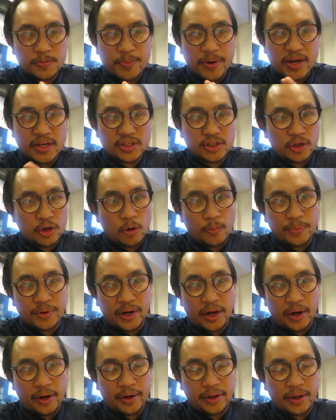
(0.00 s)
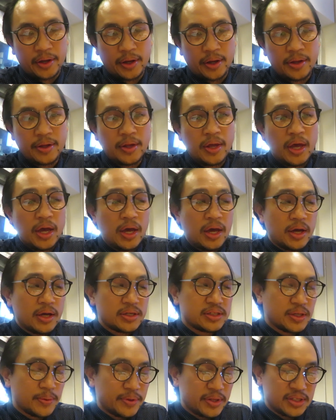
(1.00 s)
space and open area.
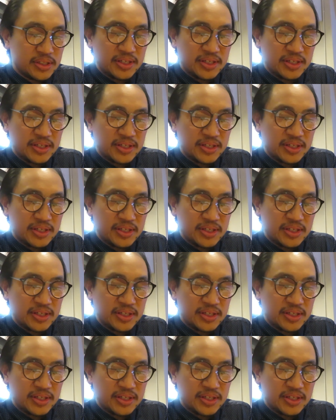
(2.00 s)
Some of the